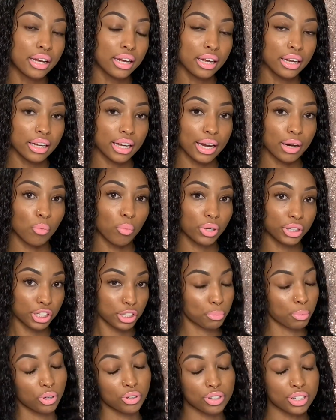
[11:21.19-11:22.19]
like what this
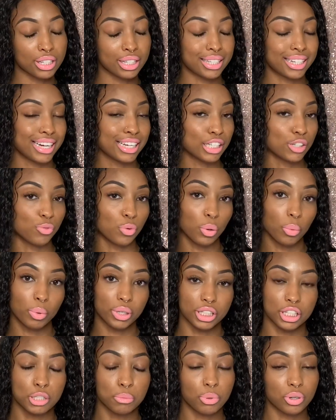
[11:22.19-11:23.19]
person stands for, what
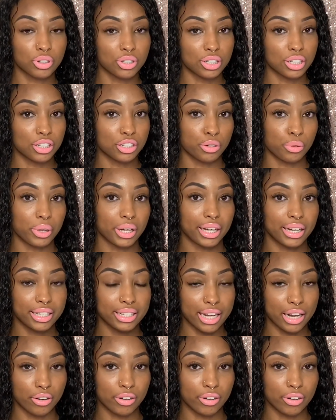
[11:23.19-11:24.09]
this person is doing, etc.,